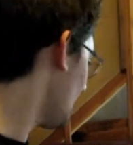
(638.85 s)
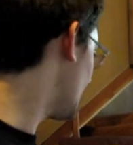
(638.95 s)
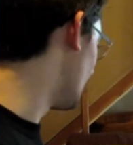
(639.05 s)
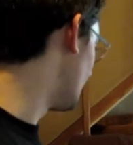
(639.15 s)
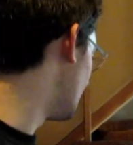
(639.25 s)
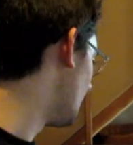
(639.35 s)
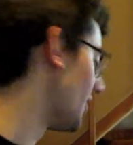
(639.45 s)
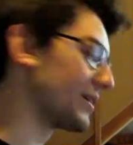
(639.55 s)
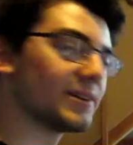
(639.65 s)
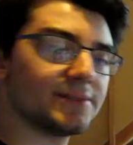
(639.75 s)
What's in it?
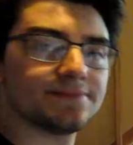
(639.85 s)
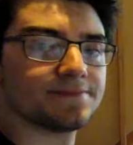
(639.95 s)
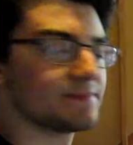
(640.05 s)
Water.